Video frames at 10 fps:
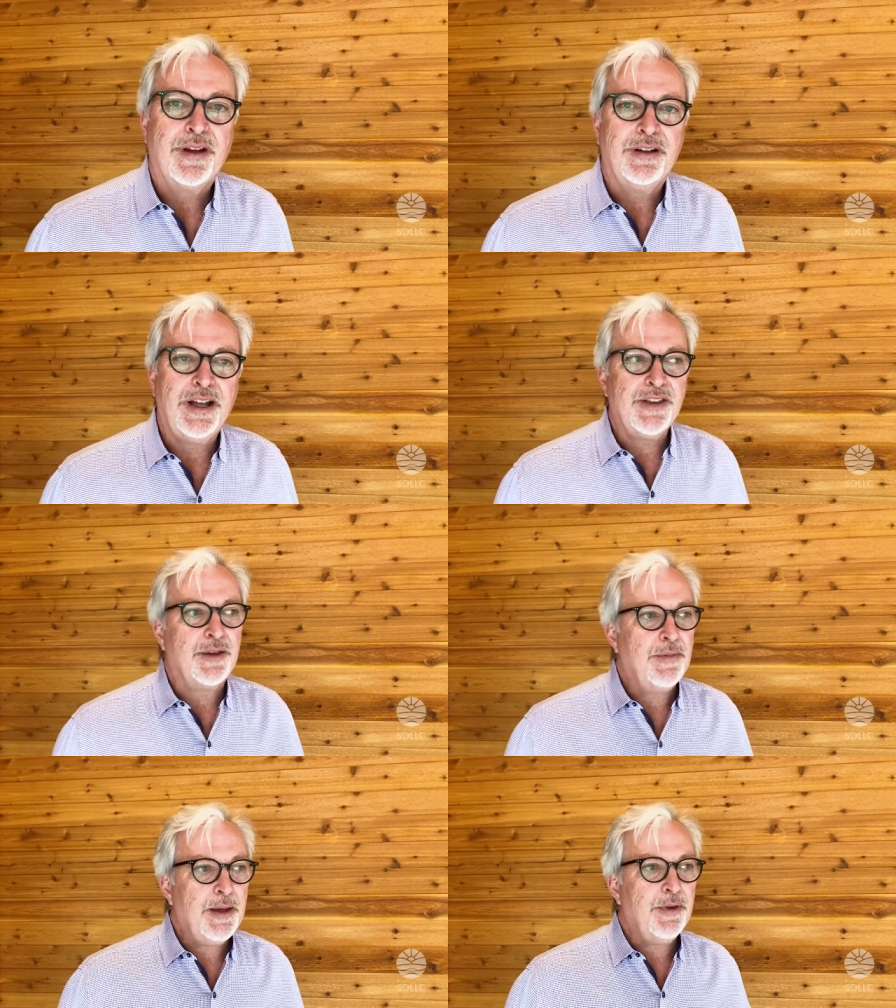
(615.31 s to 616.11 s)
A light
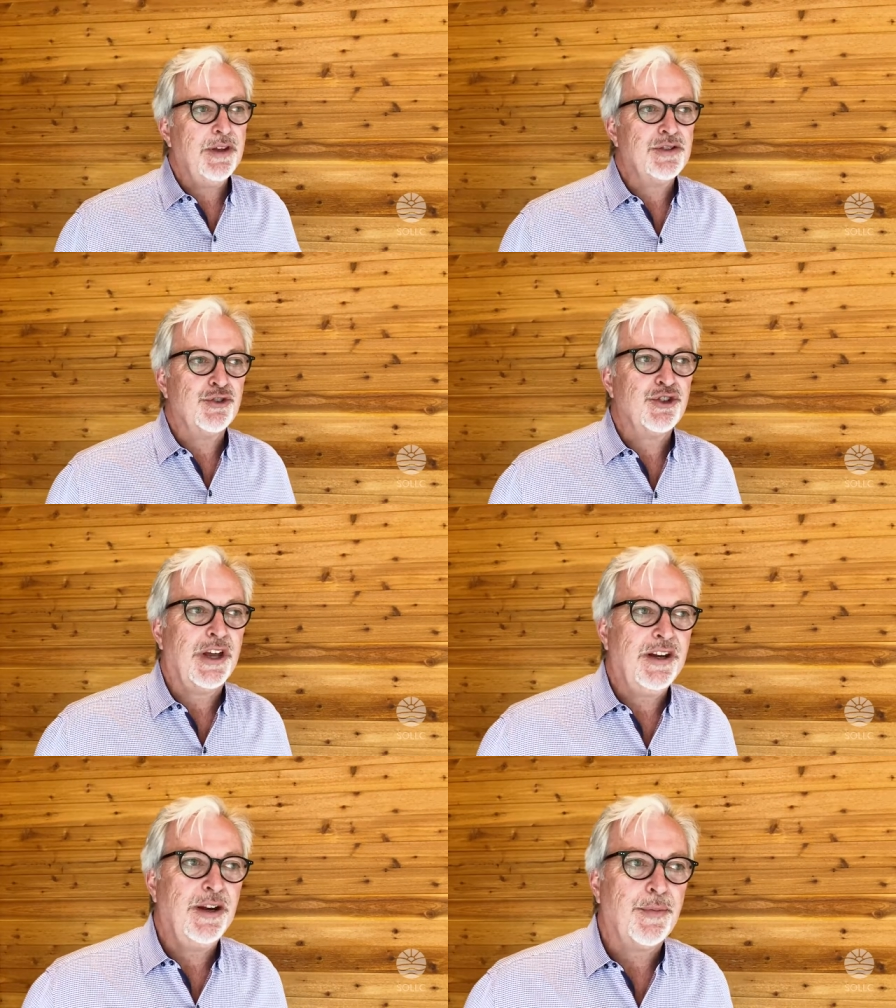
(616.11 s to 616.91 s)
that maybe isn't
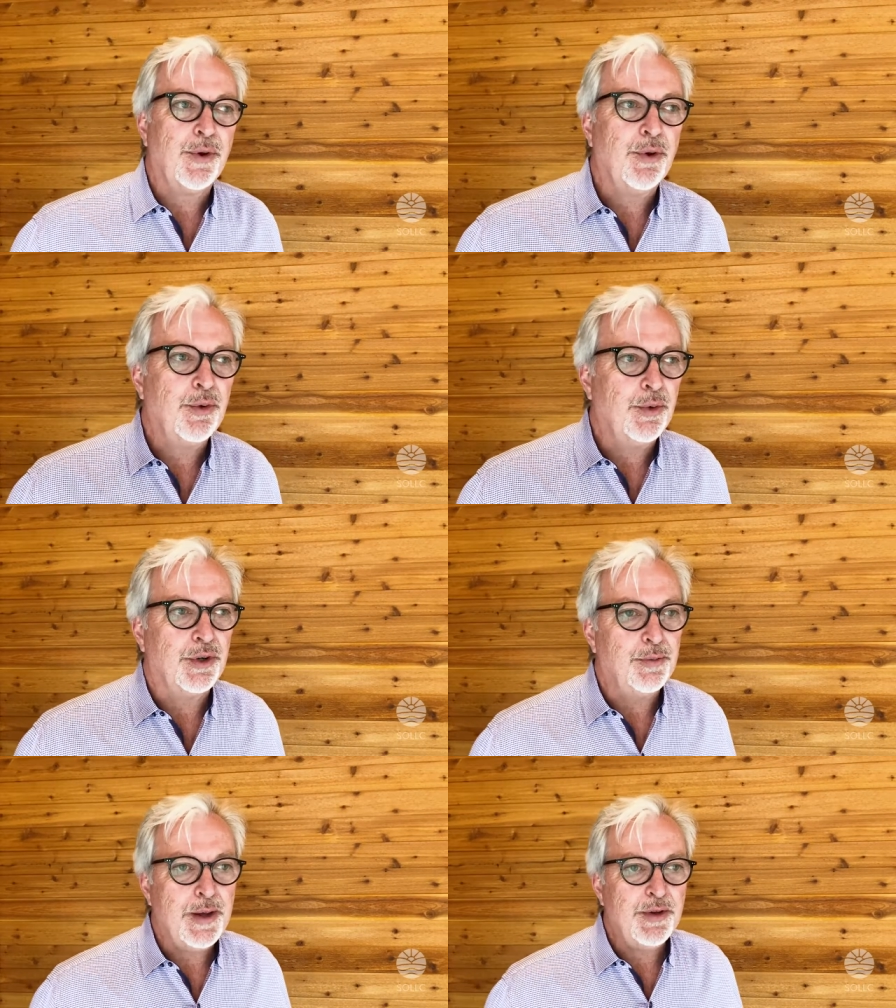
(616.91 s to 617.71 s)
shining up the whole
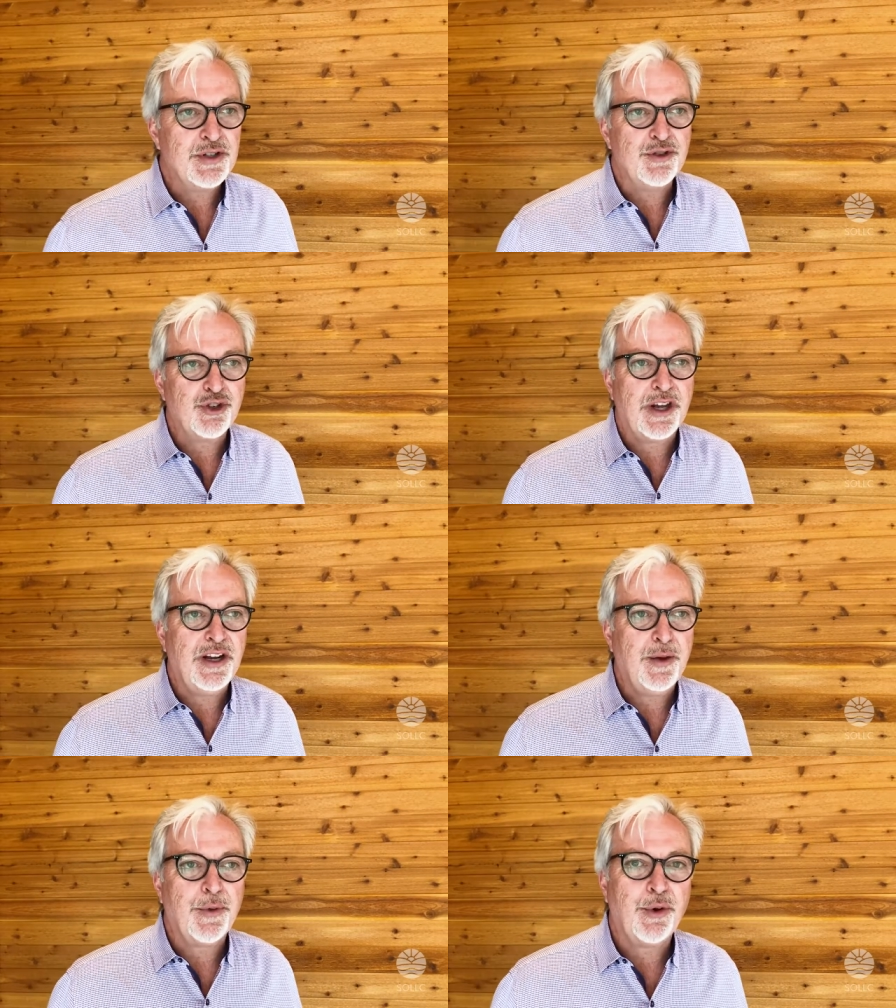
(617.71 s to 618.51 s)
world, maybe isn't
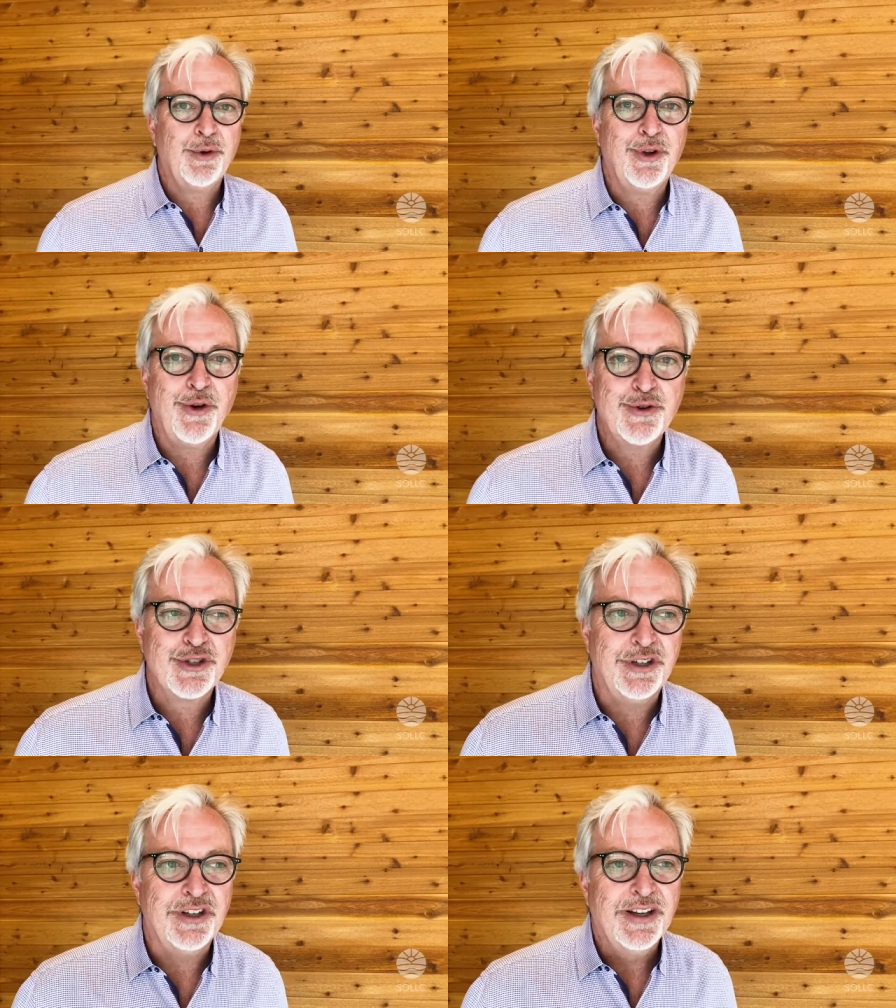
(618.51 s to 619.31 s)
shining up the whole
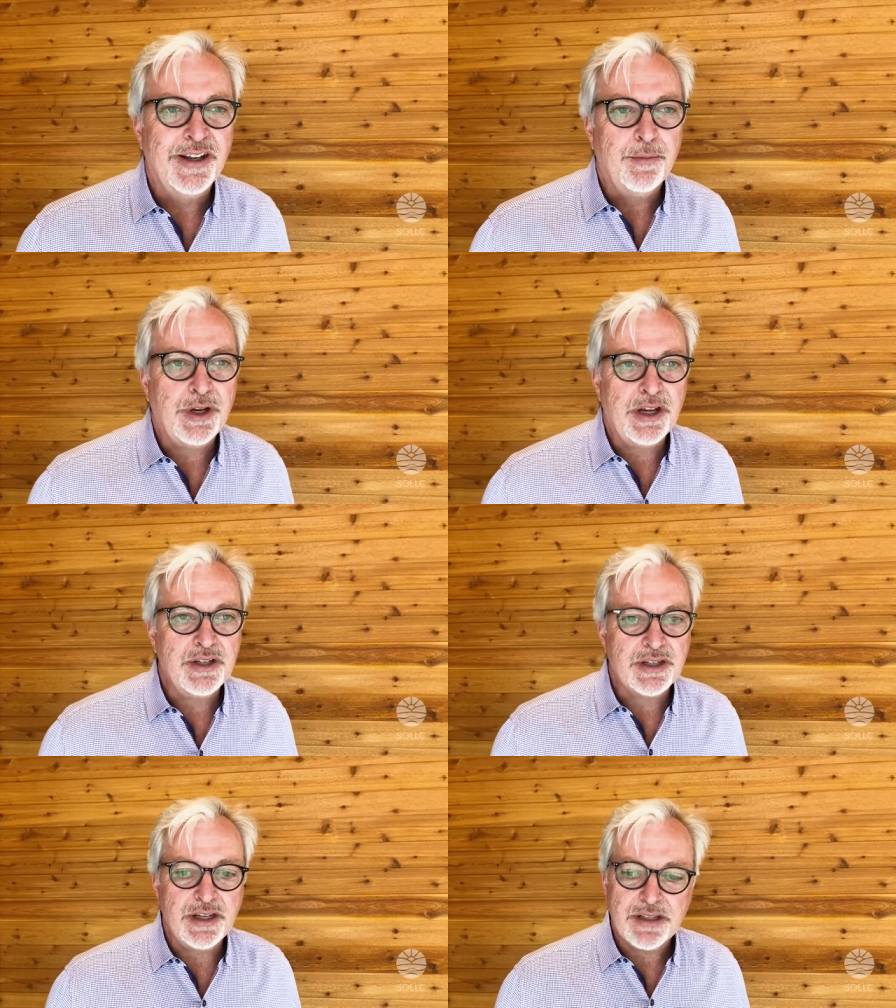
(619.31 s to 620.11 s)
ocean, but
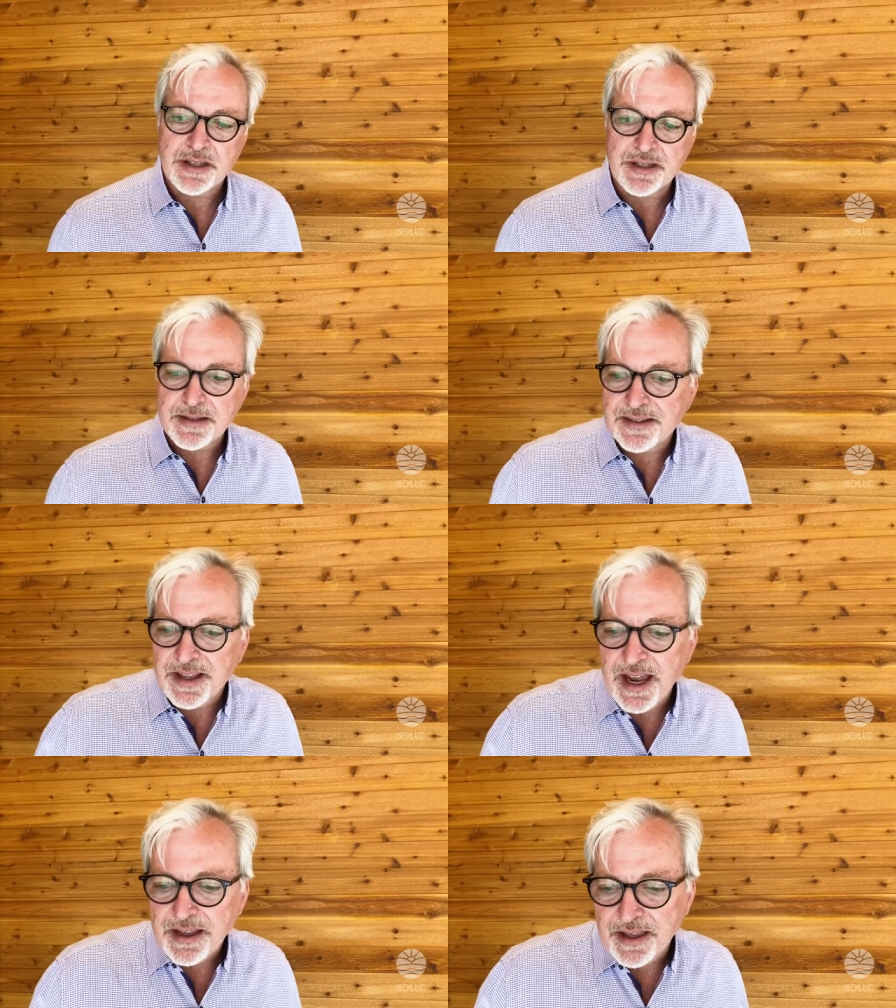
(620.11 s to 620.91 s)
is, is this
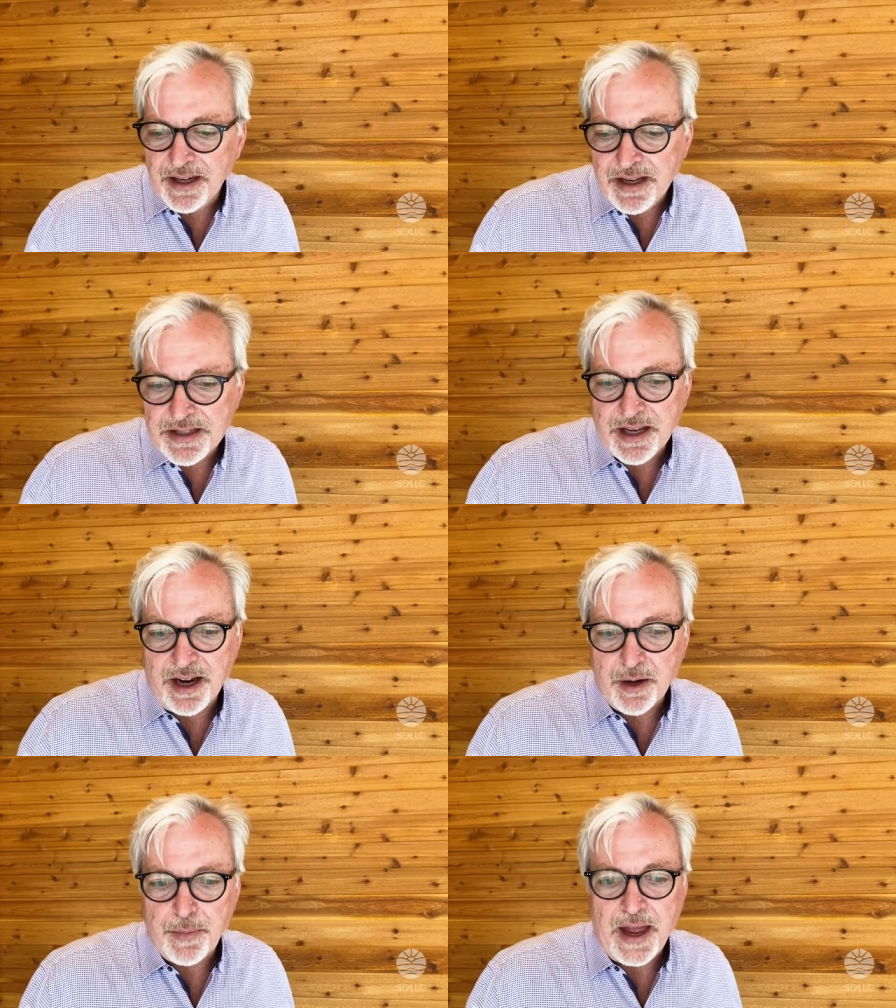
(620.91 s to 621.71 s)
light that is
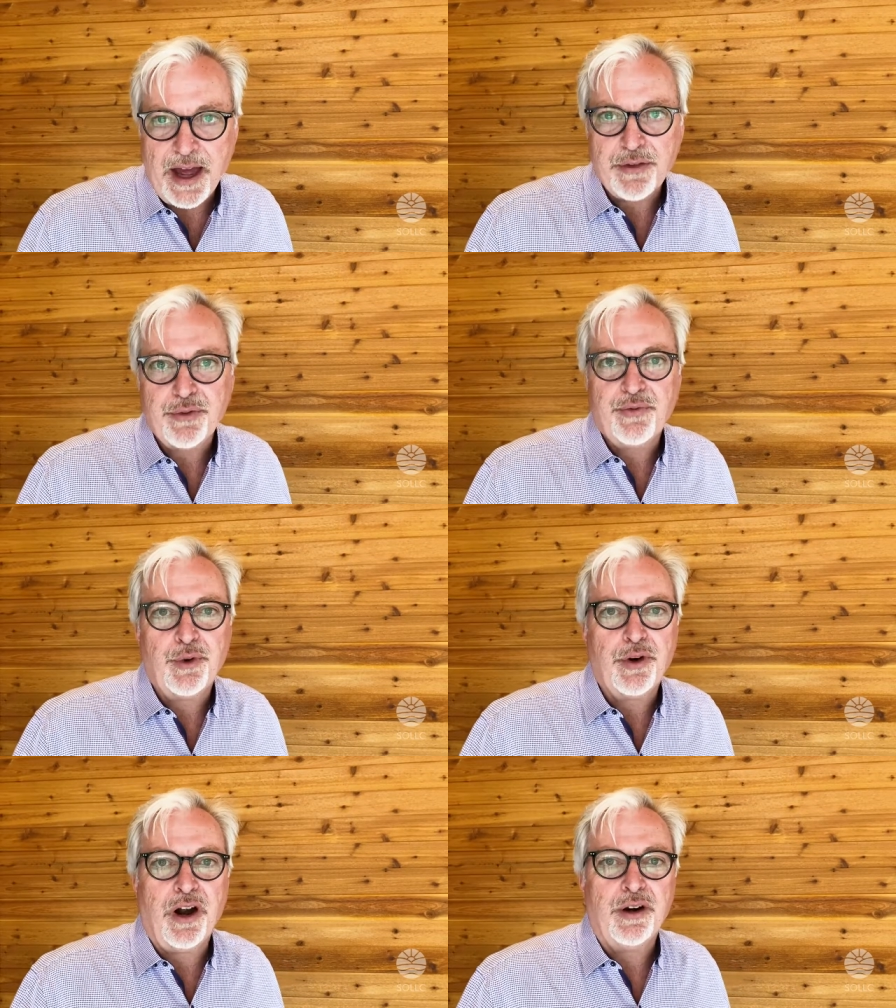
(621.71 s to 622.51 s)
our path
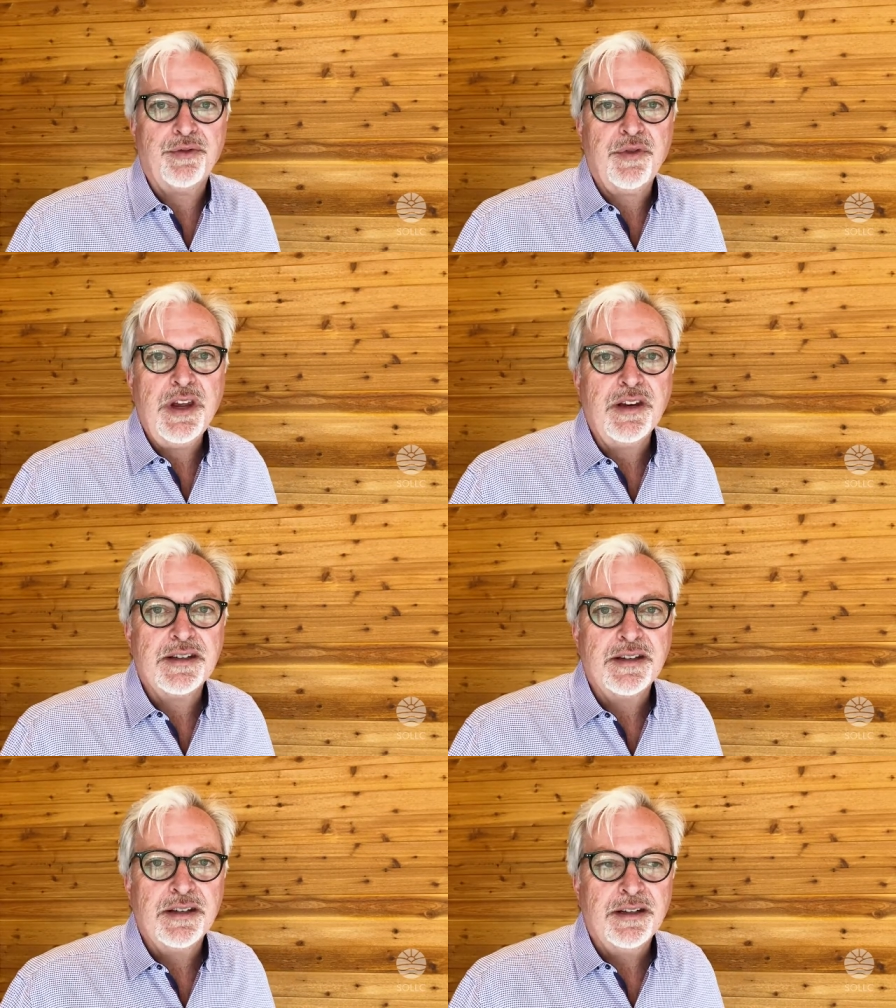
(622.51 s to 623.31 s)
for our feet,